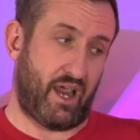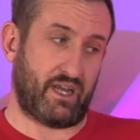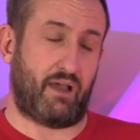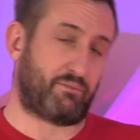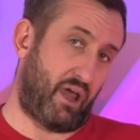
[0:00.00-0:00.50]
I
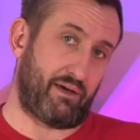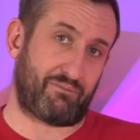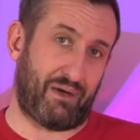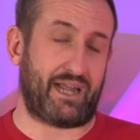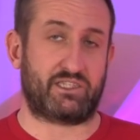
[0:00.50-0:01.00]
ended up going
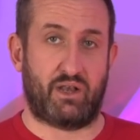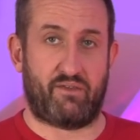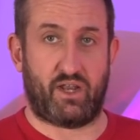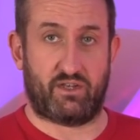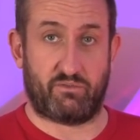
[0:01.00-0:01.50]
back to
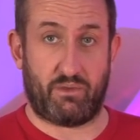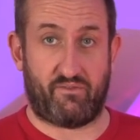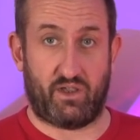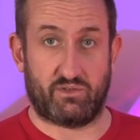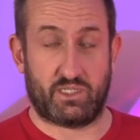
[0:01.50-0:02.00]
1100
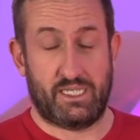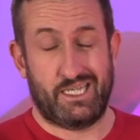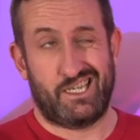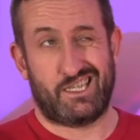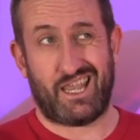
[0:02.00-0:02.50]
millivolts.
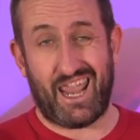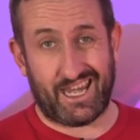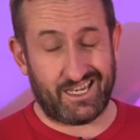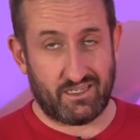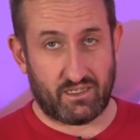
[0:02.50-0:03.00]

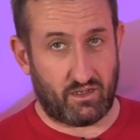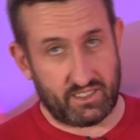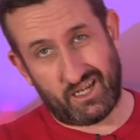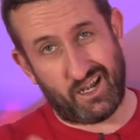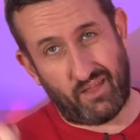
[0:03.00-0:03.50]
Then I
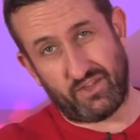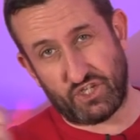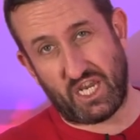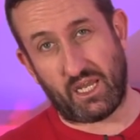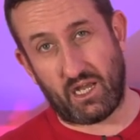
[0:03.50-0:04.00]
did another
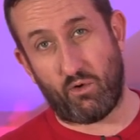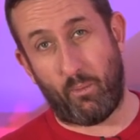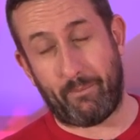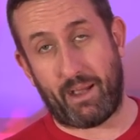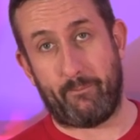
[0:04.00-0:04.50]
cheeky little
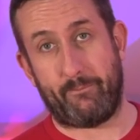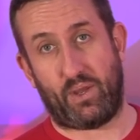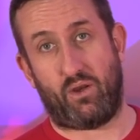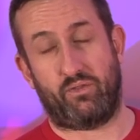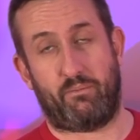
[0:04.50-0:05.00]
bump
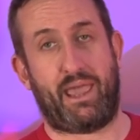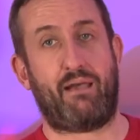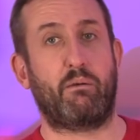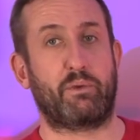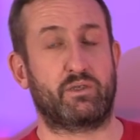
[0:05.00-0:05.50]
on the
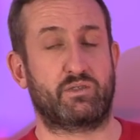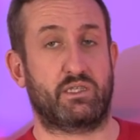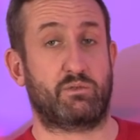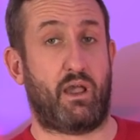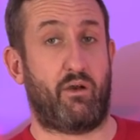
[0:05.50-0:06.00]
power boost
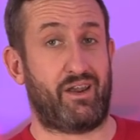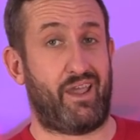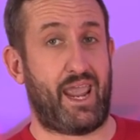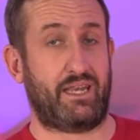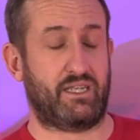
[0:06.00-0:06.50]
as well, and I
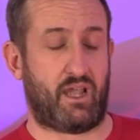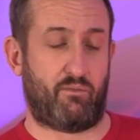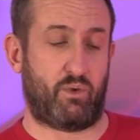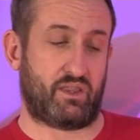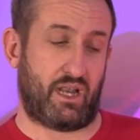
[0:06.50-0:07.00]
ended up
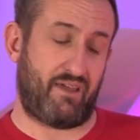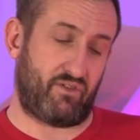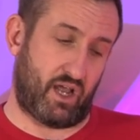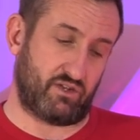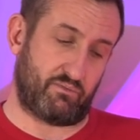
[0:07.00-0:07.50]
with
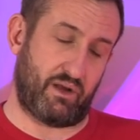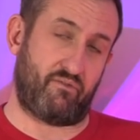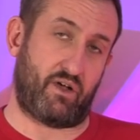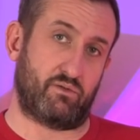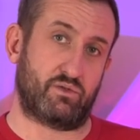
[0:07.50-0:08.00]
1100
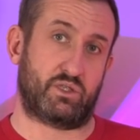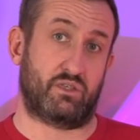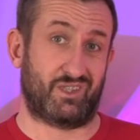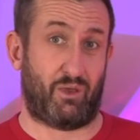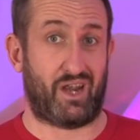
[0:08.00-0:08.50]
millivolts,
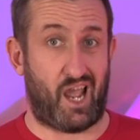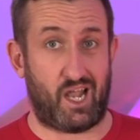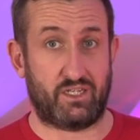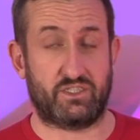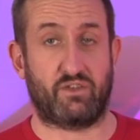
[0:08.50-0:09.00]
so an
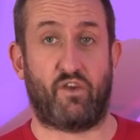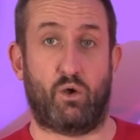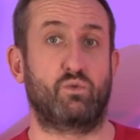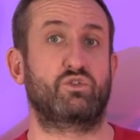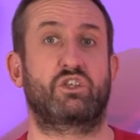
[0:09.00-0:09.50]

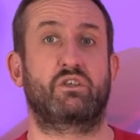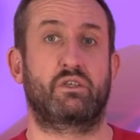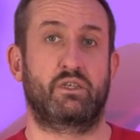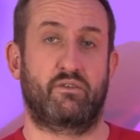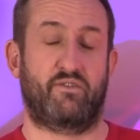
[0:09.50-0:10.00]
undervolt
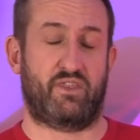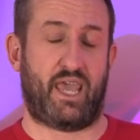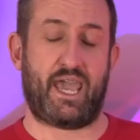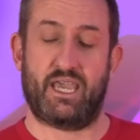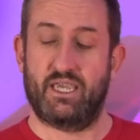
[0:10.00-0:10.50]
for
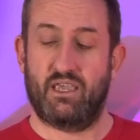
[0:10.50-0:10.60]
that.